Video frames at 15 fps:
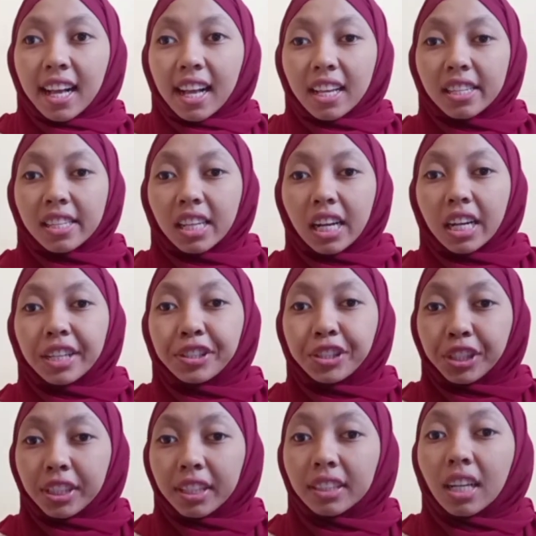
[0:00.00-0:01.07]
As a
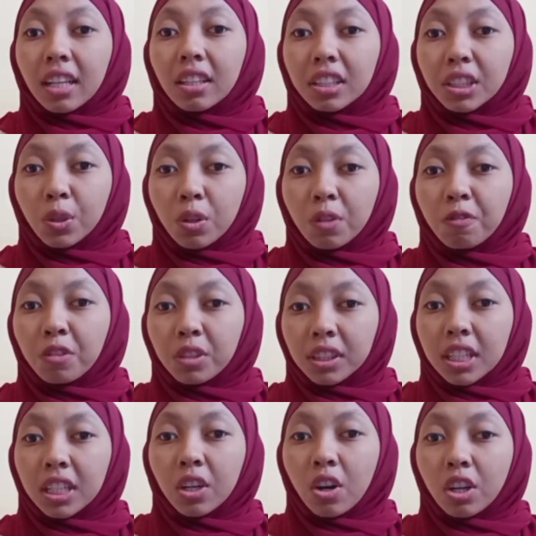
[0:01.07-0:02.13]
general rule for
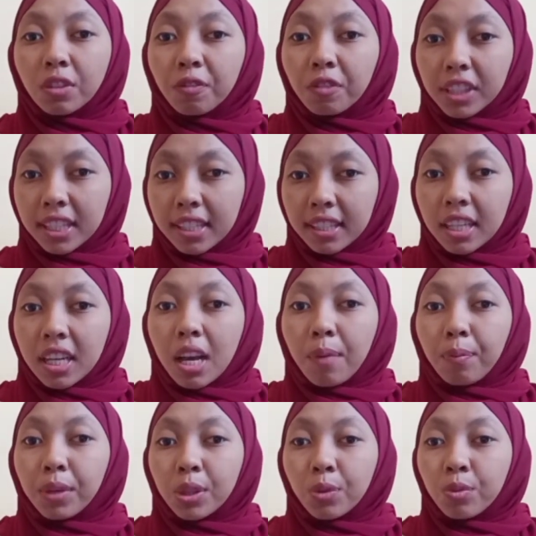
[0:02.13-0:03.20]
the conflict
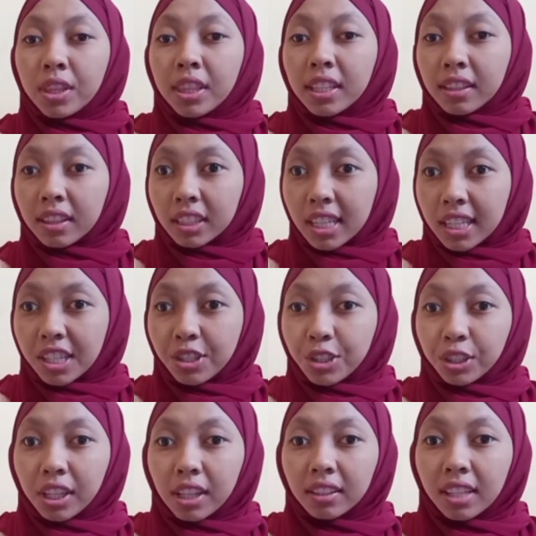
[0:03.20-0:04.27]
between the
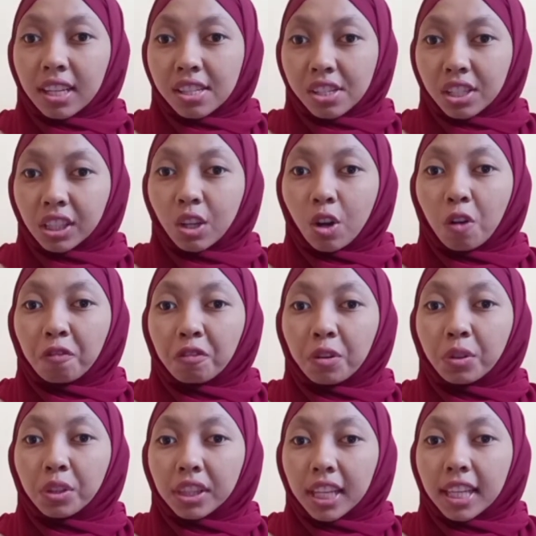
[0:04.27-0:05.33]
traditional notion of
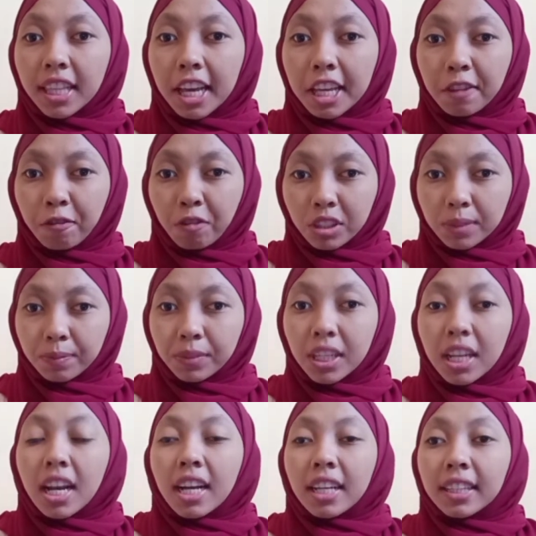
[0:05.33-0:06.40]
content and form,
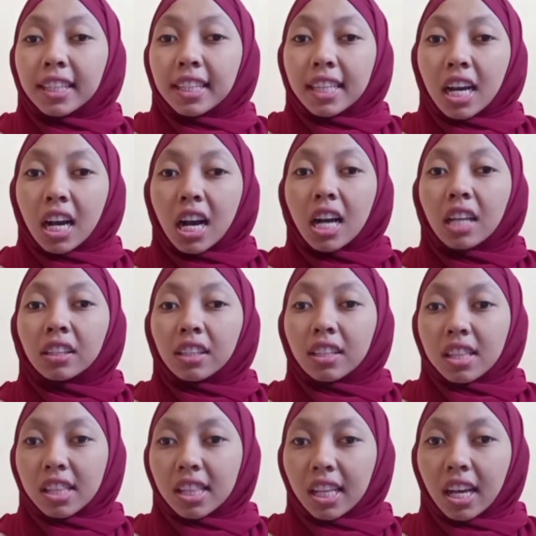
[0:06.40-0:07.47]
neither
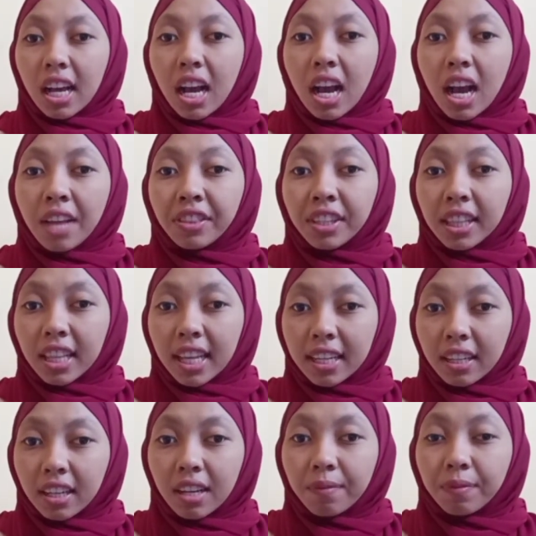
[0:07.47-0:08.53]

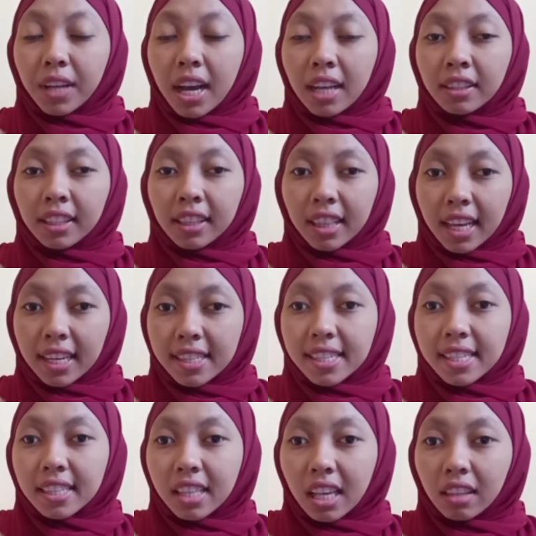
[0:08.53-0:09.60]

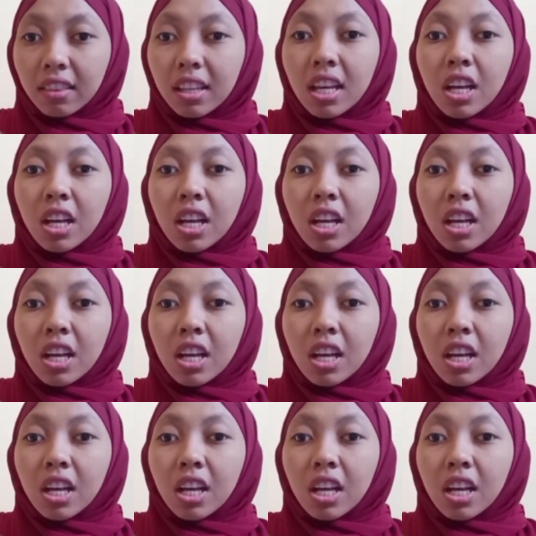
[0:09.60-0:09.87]
underlines that